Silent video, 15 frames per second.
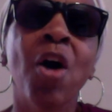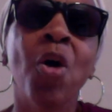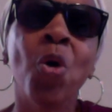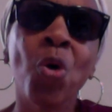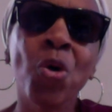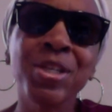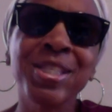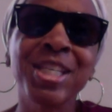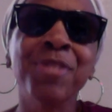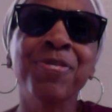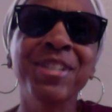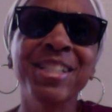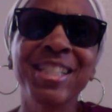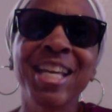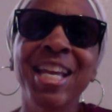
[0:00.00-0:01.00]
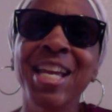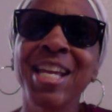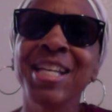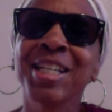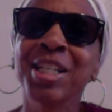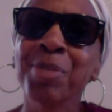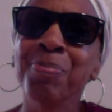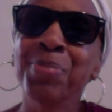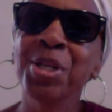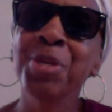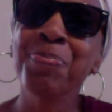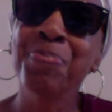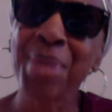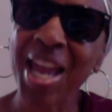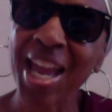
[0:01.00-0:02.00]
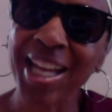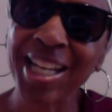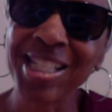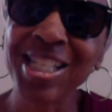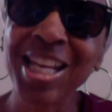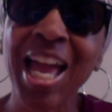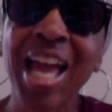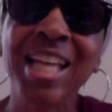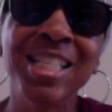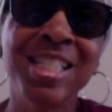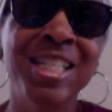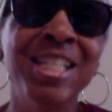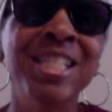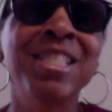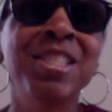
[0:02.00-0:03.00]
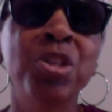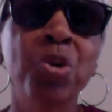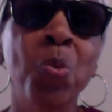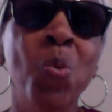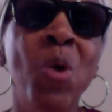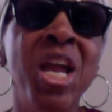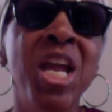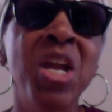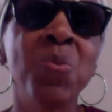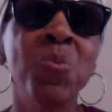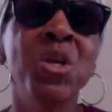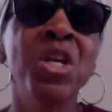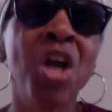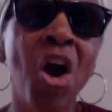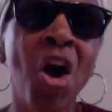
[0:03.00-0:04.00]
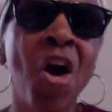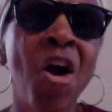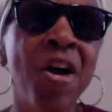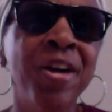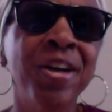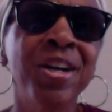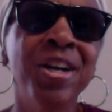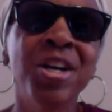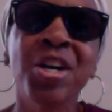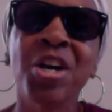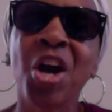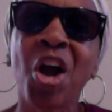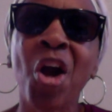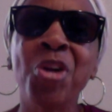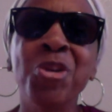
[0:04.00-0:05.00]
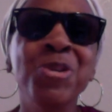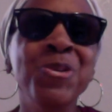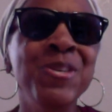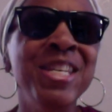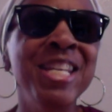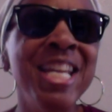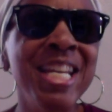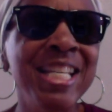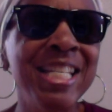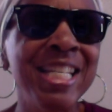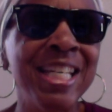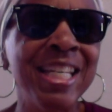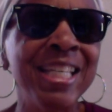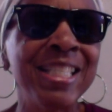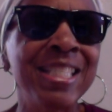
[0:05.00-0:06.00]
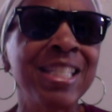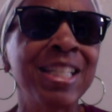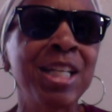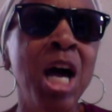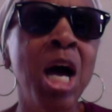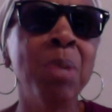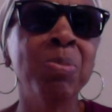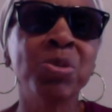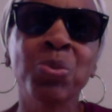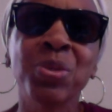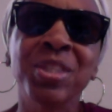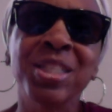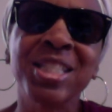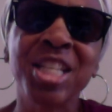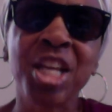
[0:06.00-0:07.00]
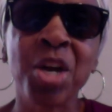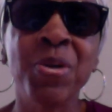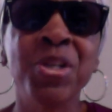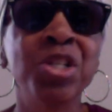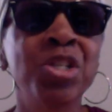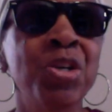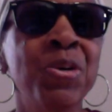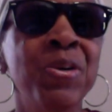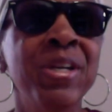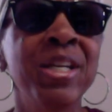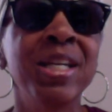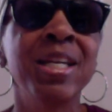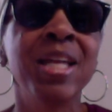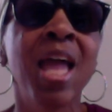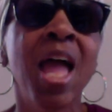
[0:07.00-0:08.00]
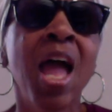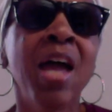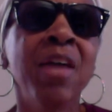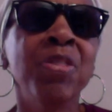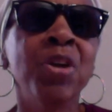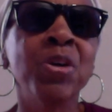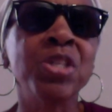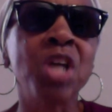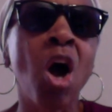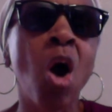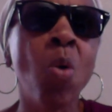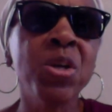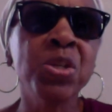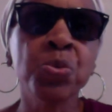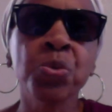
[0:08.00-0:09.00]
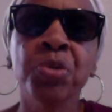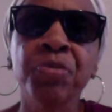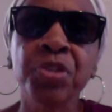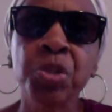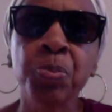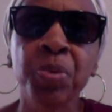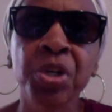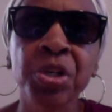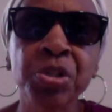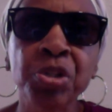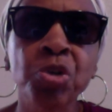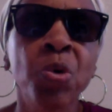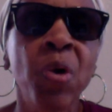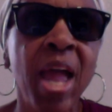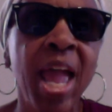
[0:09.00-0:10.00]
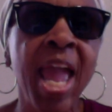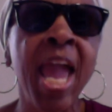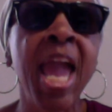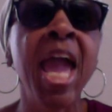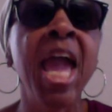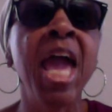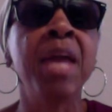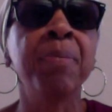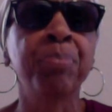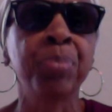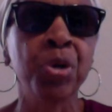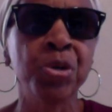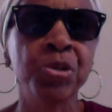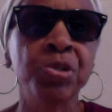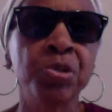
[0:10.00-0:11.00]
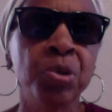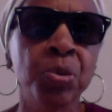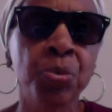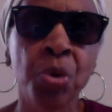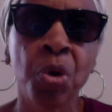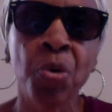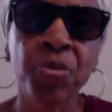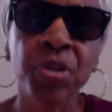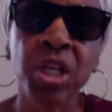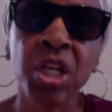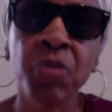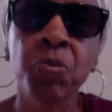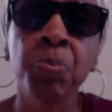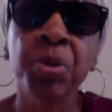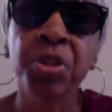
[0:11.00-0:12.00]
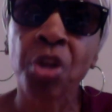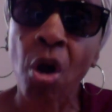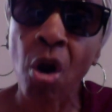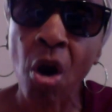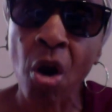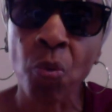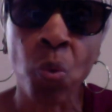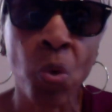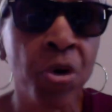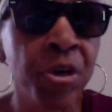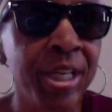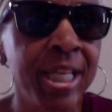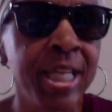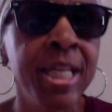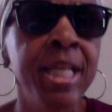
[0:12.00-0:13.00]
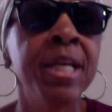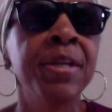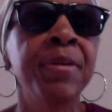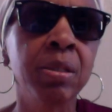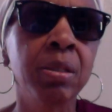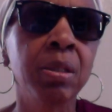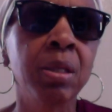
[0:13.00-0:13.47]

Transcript: or self-contained complete package just the way we are. Our uniqueness comes with the territory. There is always room for spiritual and personal growth if you put the hard work in.